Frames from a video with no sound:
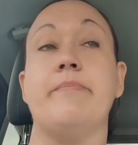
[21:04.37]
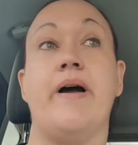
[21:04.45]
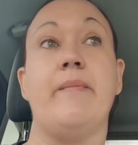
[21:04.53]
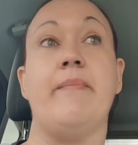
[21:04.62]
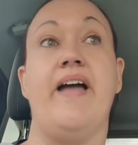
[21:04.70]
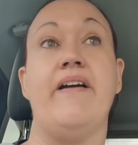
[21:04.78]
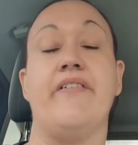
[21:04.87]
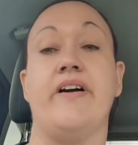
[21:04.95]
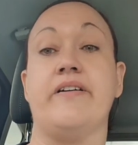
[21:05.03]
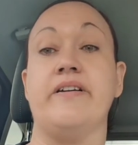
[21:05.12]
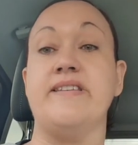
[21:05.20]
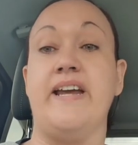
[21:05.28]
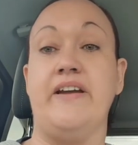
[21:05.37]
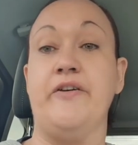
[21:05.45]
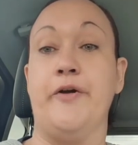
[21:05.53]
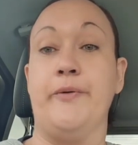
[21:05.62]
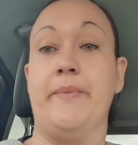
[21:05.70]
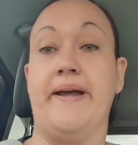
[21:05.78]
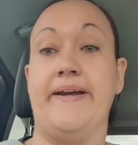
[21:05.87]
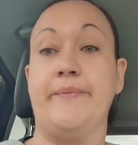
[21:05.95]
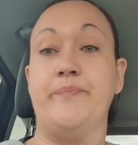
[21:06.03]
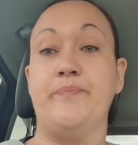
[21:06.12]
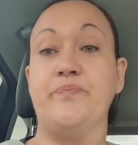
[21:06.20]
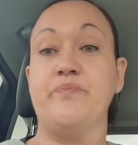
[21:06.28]
mum ever, because he knew me
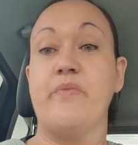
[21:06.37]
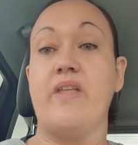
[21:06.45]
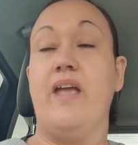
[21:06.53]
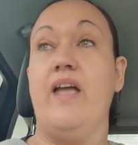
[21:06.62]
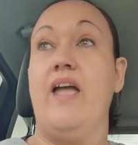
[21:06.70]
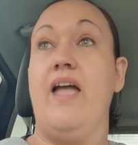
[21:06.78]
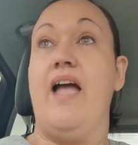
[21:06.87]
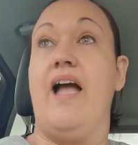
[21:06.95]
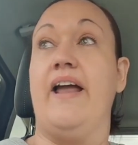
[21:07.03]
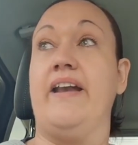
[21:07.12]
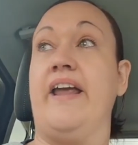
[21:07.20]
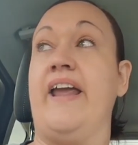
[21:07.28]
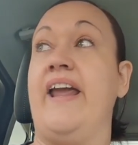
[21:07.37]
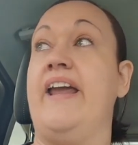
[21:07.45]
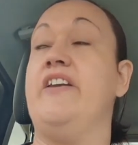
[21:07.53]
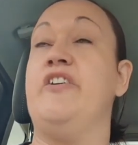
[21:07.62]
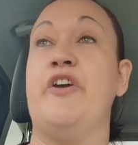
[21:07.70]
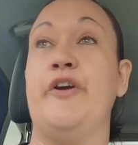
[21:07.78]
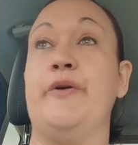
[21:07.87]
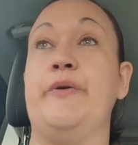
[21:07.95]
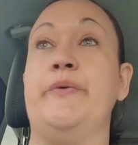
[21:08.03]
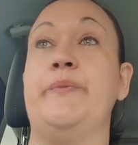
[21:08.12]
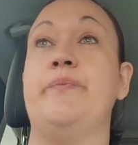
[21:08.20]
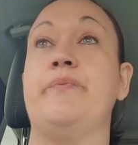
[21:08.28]
and he
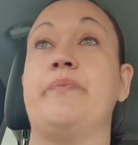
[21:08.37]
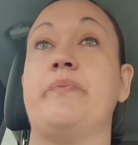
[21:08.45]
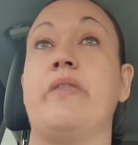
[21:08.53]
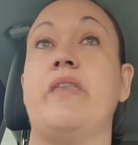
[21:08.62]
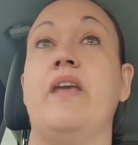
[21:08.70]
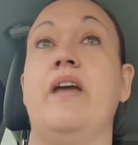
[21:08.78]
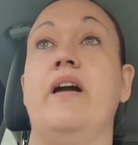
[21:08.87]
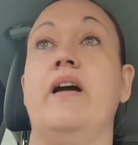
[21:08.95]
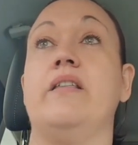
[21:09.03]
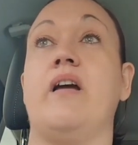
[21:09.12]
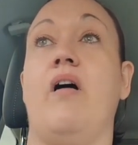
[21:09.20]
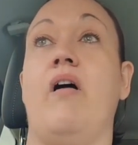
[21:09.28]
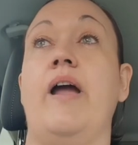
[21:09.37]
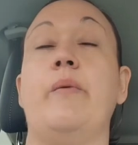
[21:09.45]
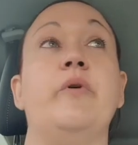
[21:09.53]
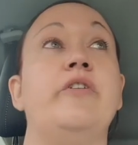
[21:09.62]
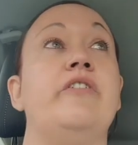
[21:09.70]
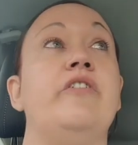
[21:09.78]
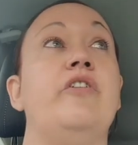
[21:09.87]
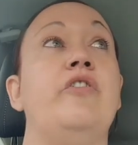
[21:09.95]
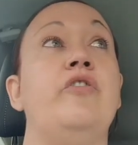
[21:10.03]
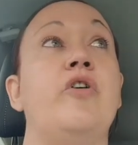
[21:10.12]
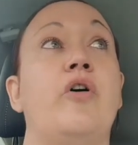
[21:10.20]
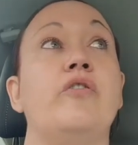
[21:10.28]
knew that I would
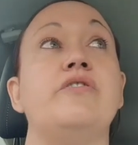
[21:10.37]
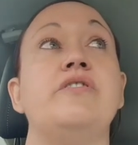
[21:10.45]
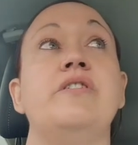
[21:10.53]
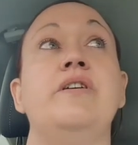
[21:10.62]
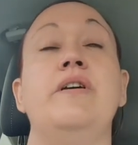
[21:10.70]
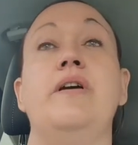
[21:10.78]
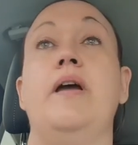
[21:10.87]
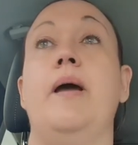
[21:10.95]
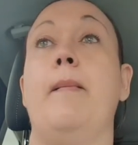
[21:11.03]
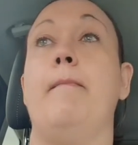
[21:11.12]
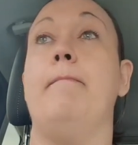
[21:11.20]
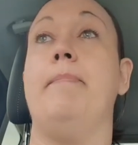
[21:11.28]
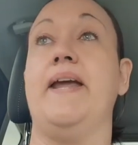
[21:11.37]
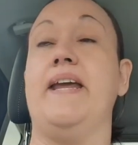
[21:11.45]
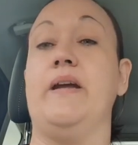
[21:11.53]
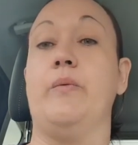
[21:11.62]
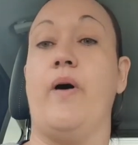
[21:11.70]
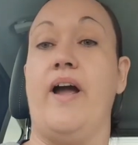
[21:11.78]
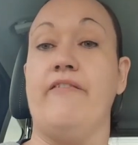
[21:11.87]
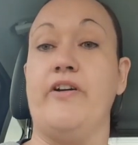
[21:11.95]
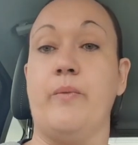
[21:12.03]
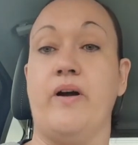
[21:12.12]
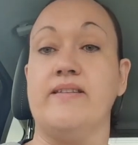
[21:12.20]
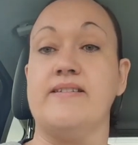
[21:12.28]
not be what
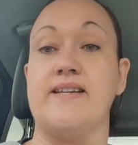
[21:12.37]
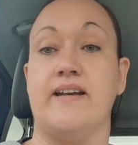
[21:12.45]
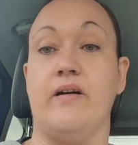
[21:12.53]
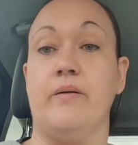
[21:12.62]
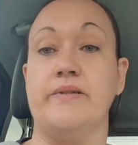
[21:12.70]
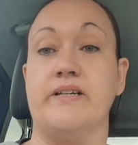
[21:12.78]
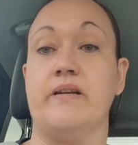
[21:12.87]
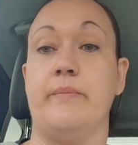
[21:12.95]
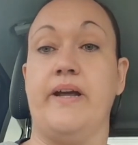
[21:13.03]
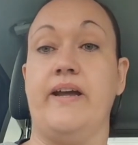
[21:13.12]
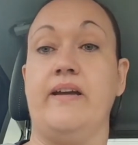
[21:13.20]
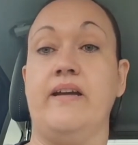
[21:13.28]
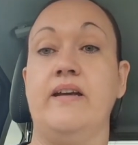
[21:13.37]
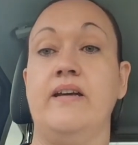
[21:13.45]
everyone said I was going to be,